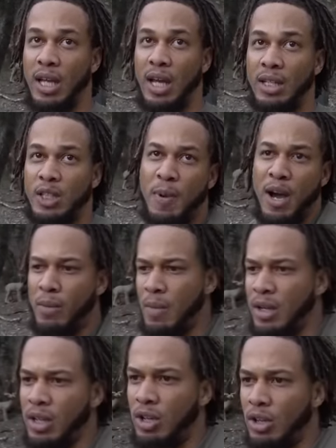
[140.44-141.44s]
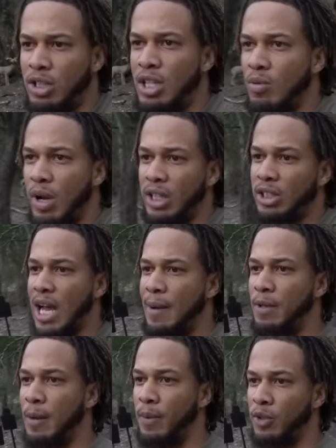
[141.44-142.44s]
Yeah, spider monkey or T-Rex
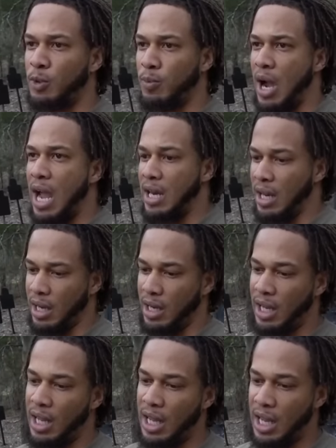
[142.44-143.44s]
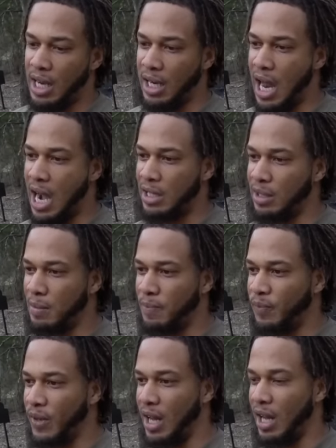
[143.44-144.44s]
hyped up on Sprite and clocked
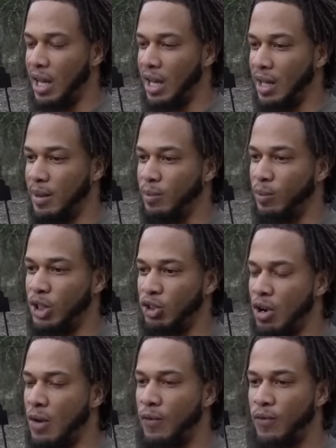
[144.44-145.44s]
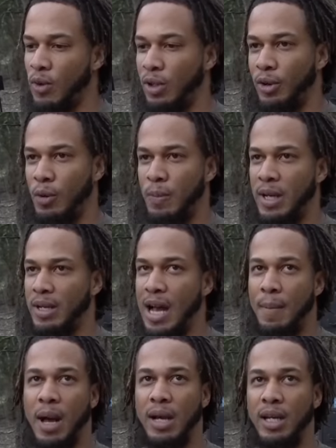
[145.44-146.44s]
him. We scruffled for a little bit,
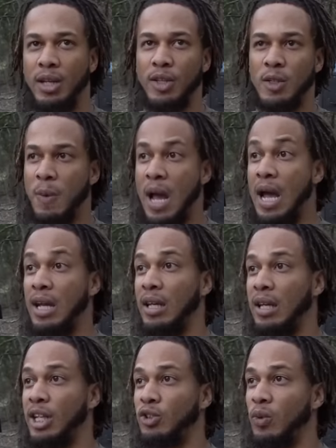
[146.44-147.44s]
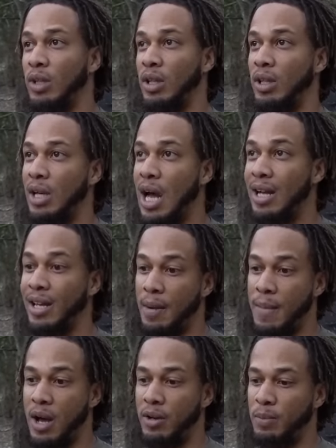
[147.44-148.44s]
got my knee in his back, and that's when the Glock
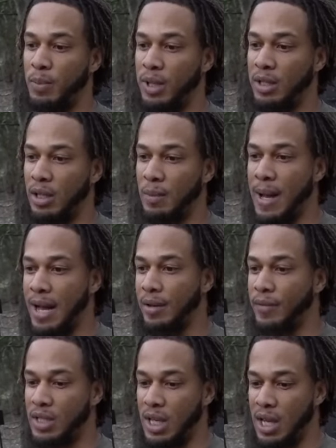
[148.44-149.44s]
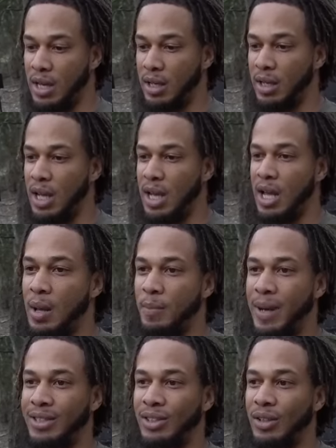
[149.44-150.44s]
came out and put it to the back of his head and
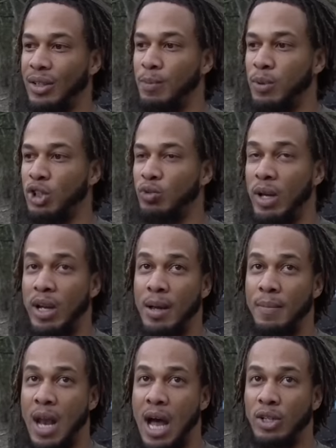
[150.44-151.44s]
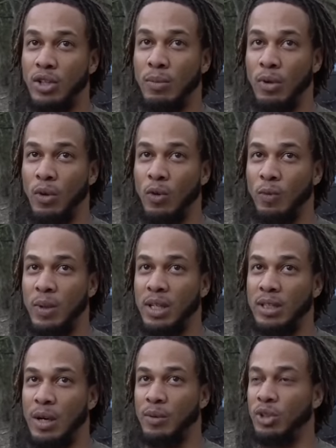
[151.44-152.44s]
basically persuaded him not to move
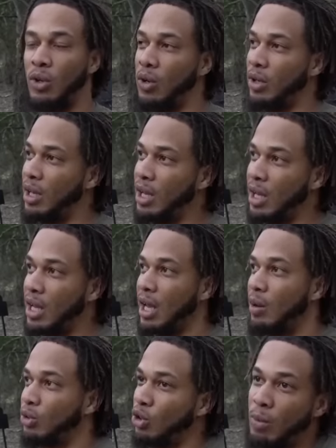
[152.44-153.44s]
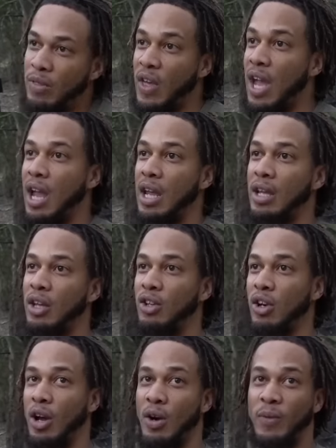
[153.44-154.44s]
because I was on my thing,
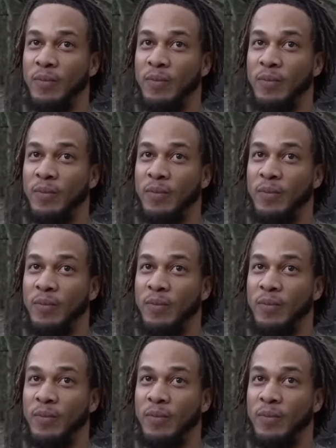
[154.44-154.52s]
you know?